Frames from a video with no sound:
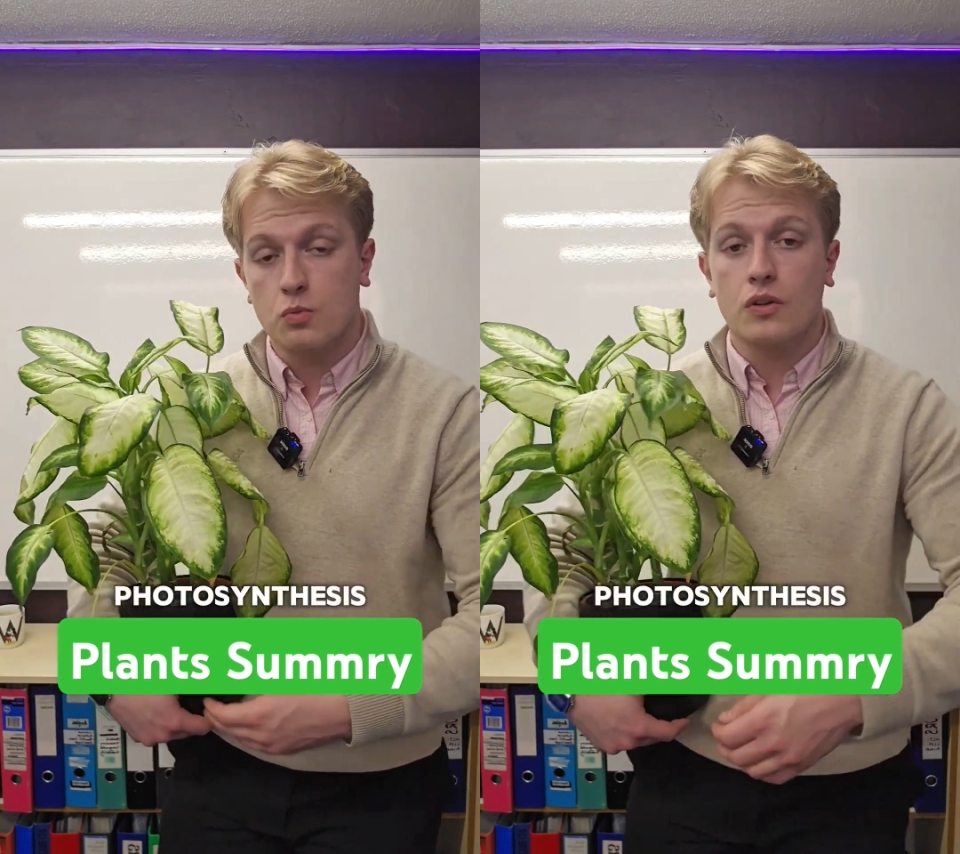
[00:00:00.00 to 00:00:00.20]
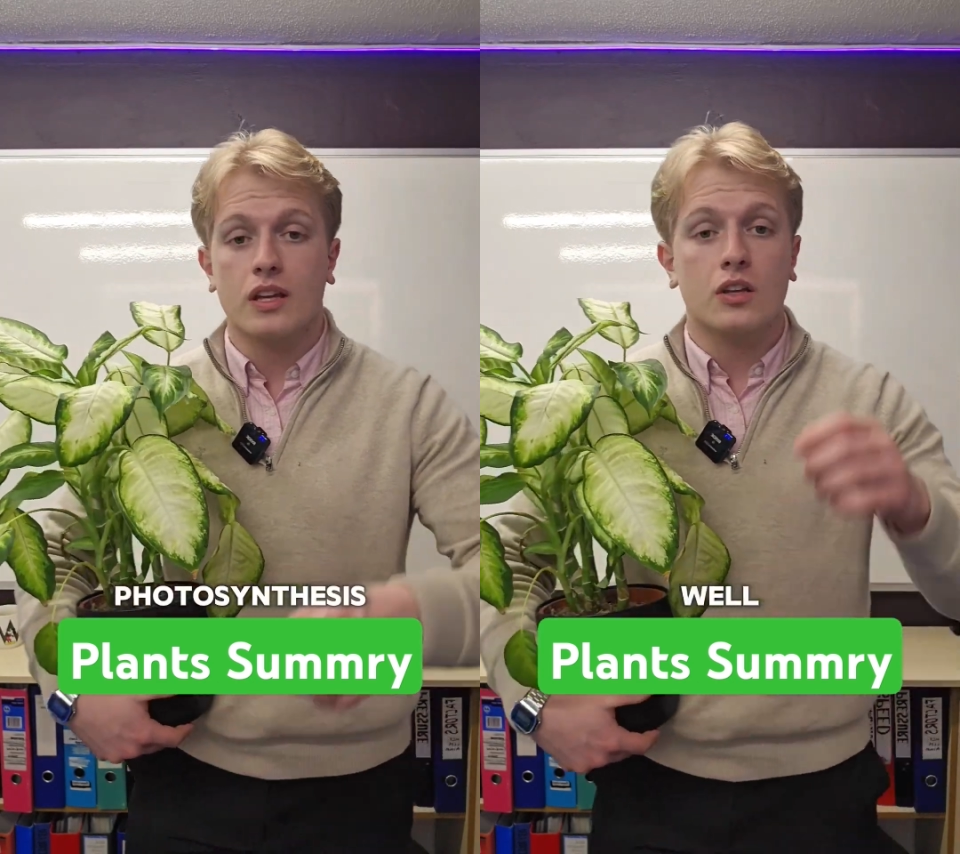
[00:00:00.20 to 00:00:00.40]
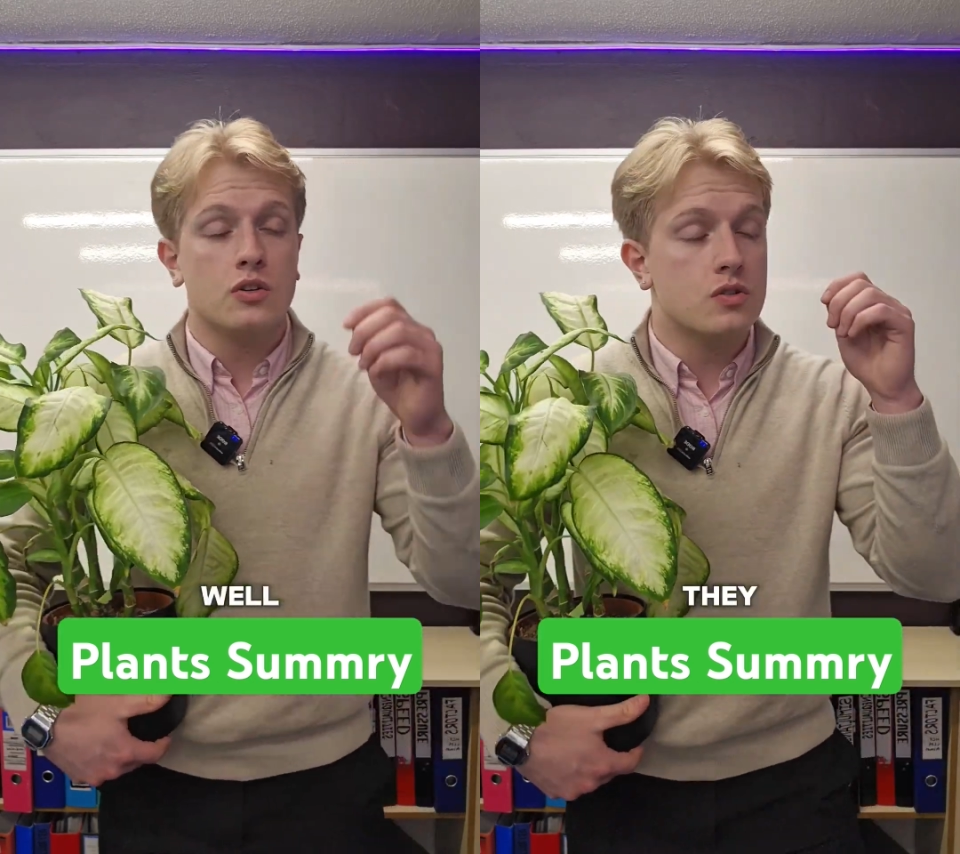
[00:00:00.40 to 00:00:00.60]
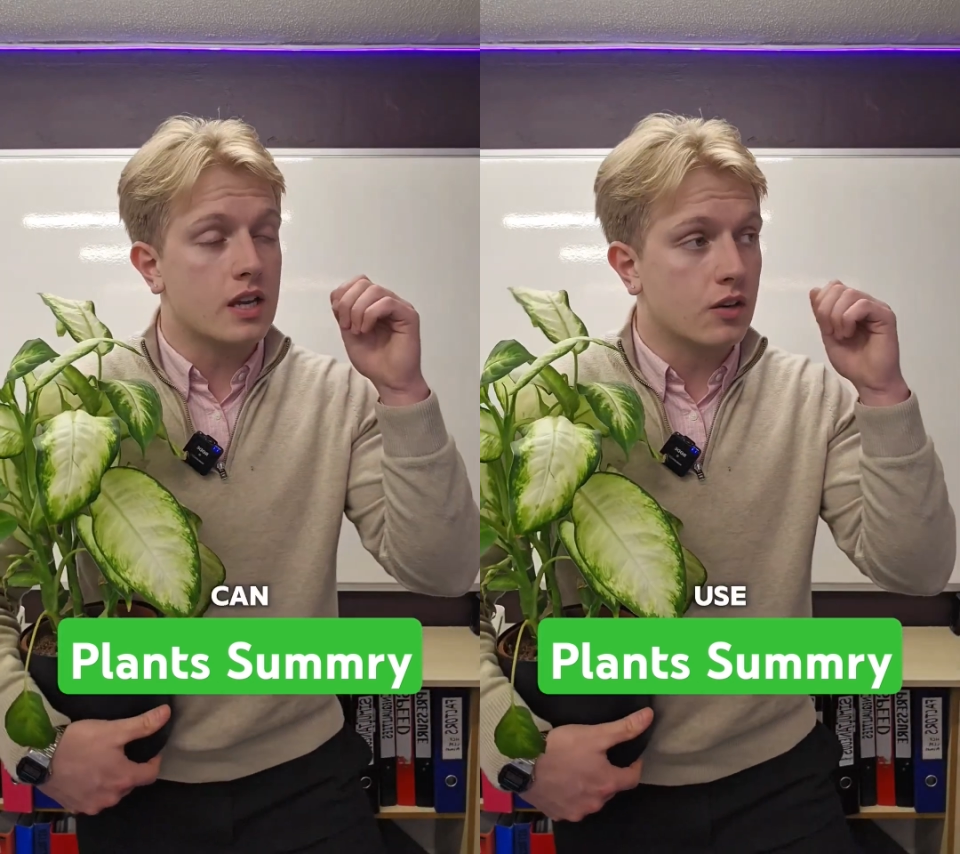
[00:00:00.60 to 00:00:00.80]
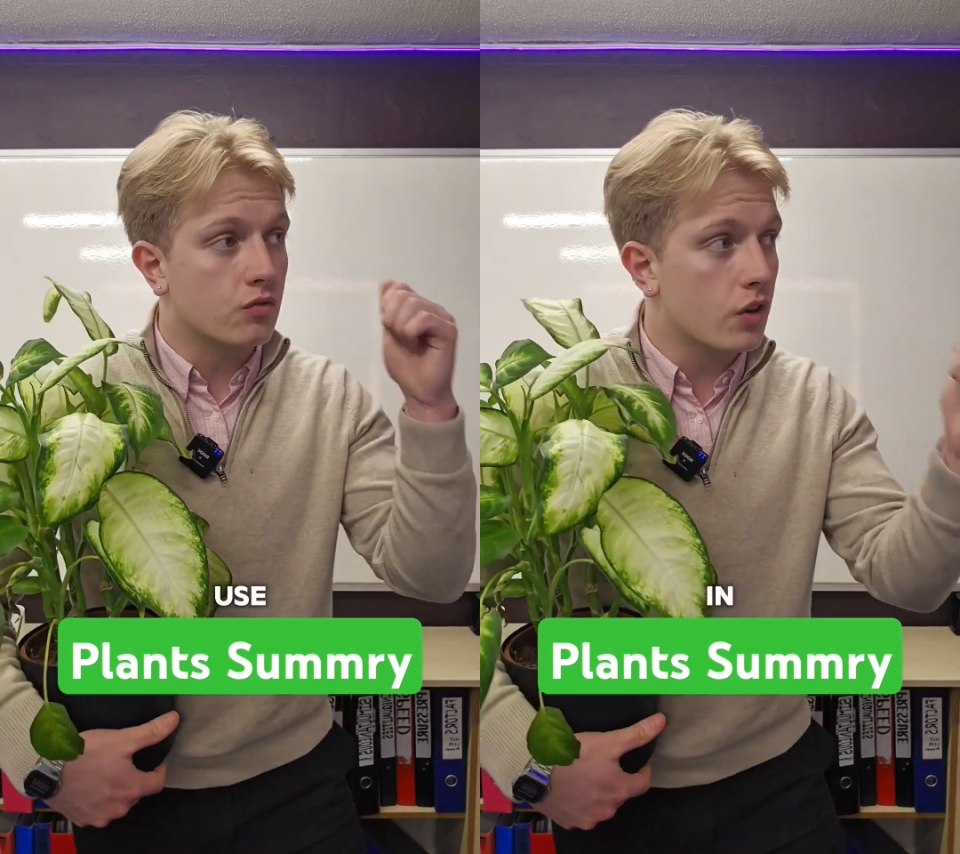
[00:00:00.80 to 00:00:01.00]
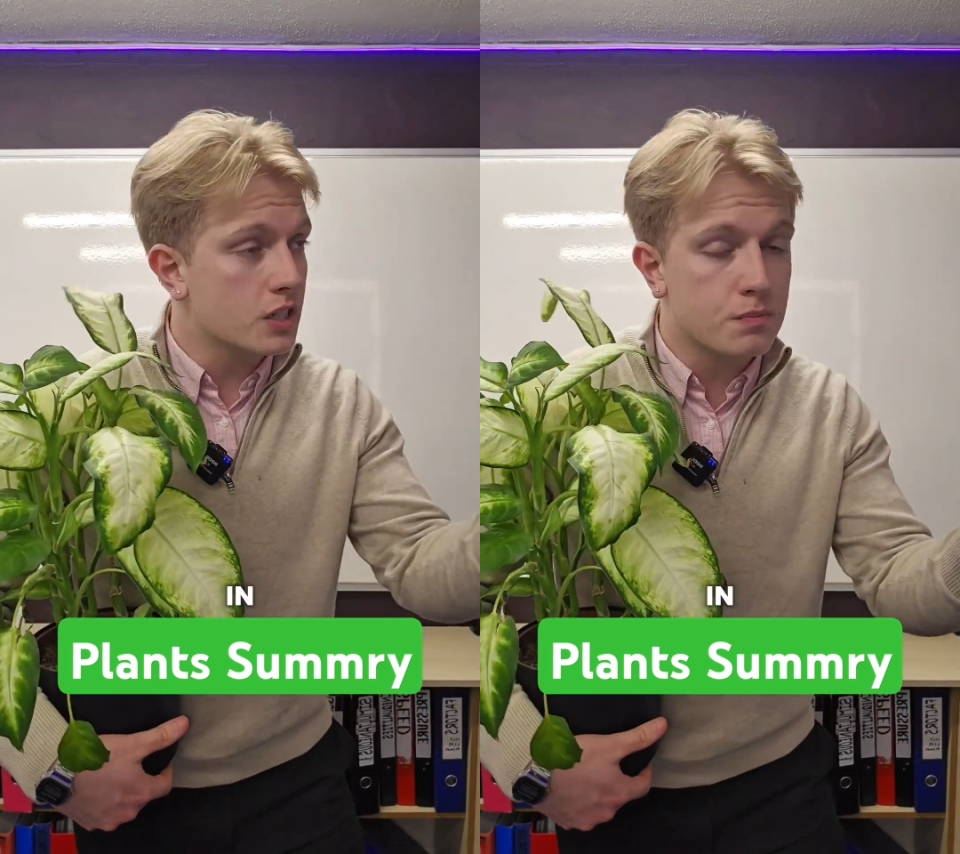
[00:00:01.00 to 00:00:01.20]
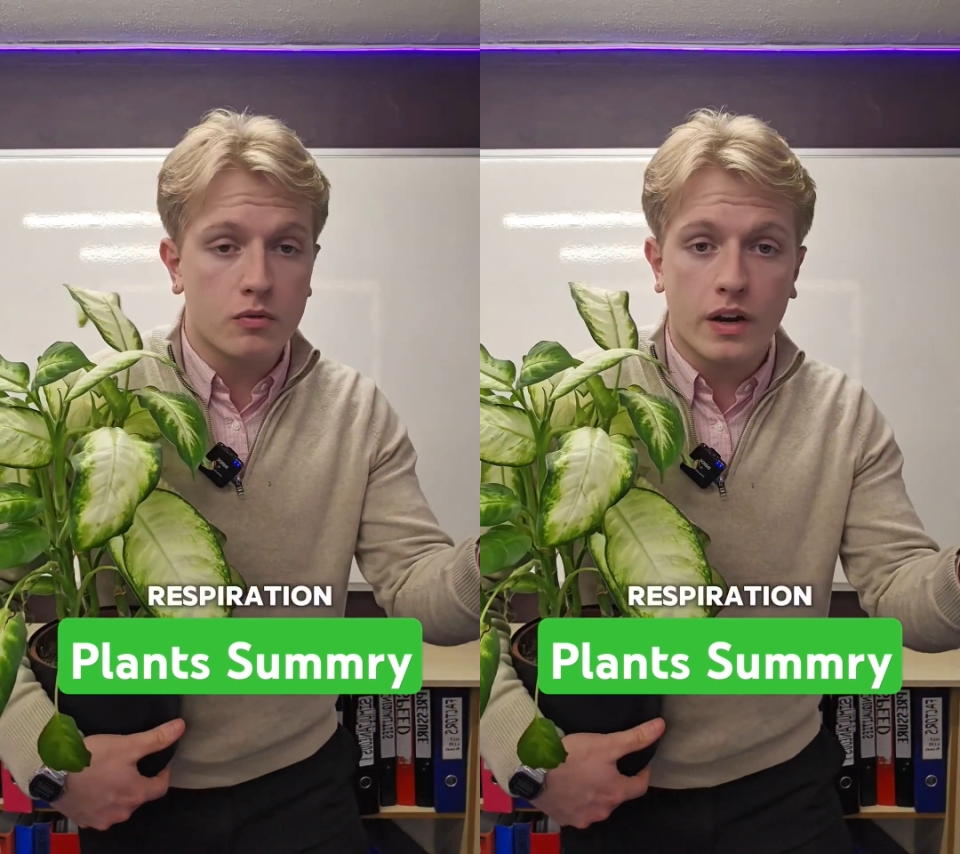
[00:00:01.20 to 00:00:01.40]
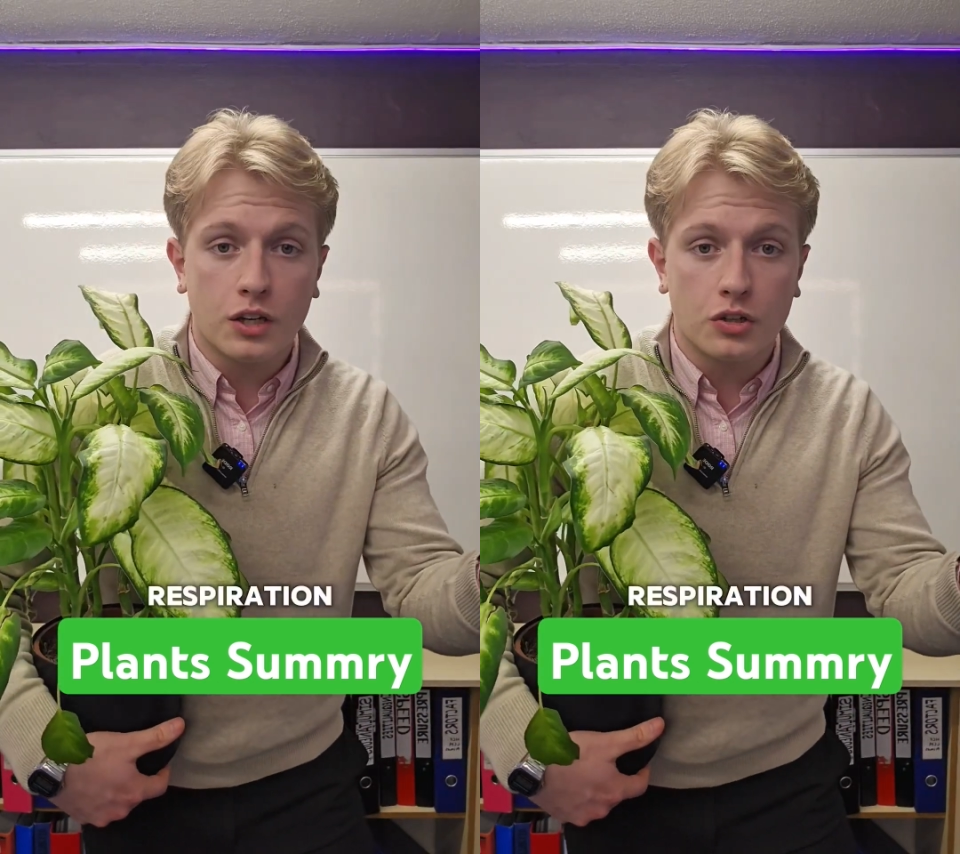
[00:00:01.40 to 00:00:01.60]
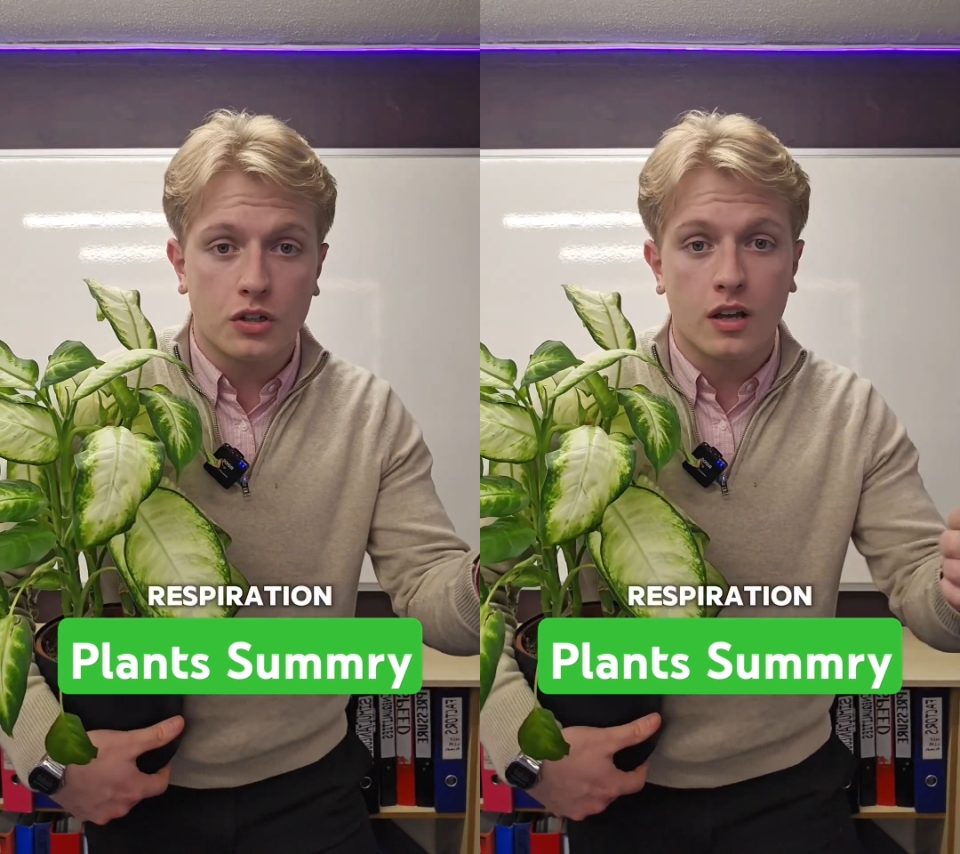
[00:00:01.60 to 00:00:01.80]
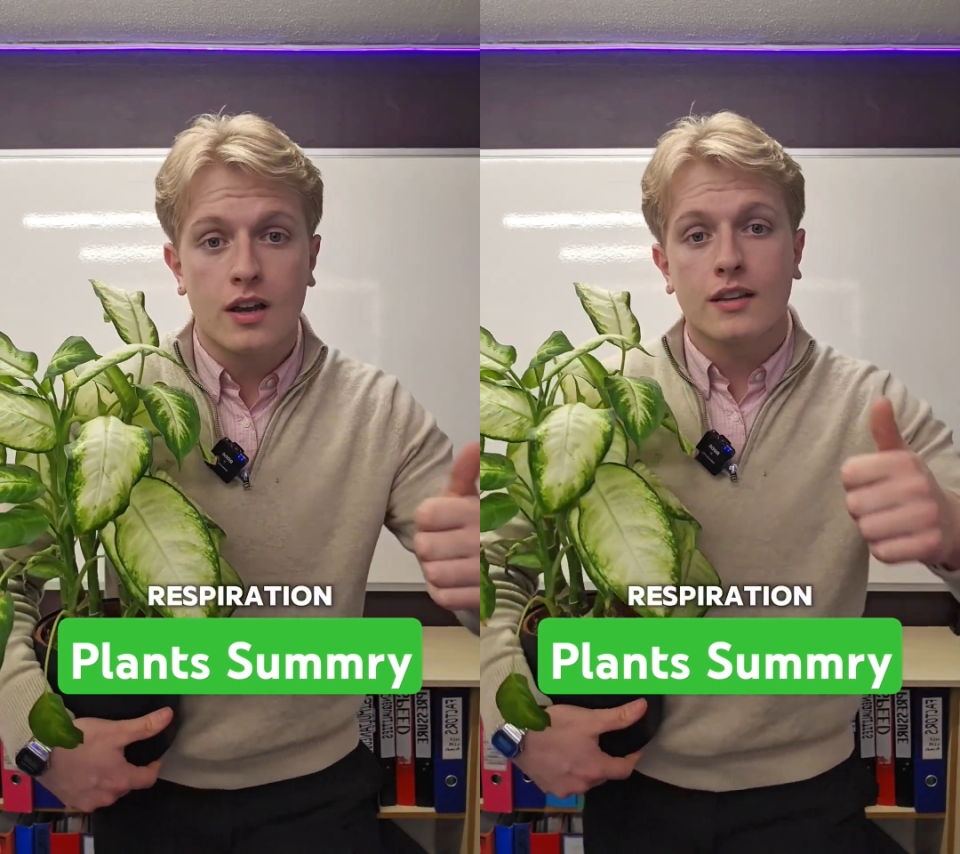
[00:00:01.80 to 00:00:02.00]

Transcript: Well, they can use it in respiration,